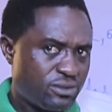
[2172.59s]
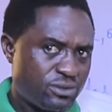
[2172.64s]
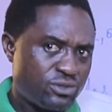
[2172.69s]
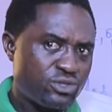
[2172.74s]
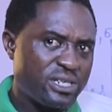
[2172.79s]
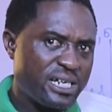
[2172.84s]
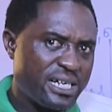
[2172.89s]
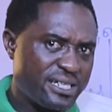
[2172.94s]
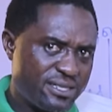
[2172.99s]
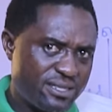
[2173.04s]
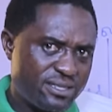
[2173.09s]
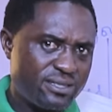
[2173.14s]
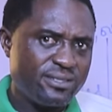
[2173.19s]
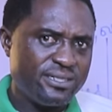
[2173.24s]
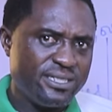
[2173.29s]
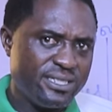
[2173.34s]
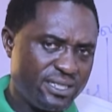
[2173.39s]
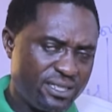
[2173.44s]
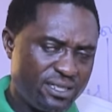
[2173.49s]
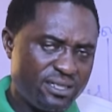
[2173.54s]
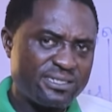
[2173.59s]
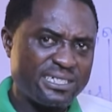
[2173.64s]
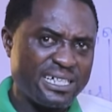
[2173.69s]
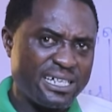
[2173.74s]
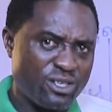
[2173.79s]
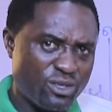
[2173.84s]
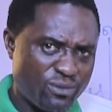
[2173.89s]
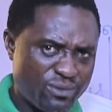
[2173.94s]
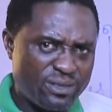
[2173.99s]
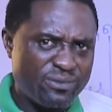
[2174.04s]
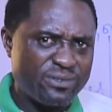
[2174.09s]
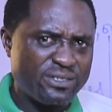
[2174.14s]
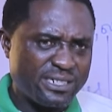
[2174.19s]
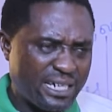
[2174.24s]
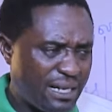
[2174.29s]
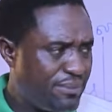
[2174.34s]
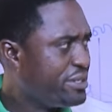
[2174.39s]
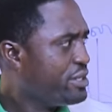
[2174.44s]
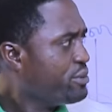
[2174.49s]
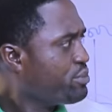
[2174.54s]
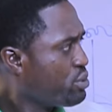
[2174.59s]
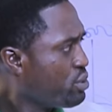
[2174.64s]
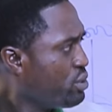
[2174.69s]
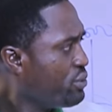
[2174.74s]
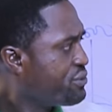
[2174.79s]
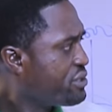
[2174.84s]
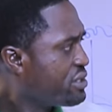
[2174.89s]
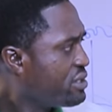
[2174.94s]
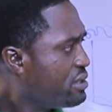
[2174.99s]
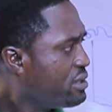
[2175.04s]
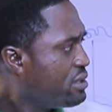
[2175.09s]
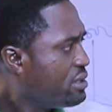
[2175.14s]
so that the standard of living can be improved.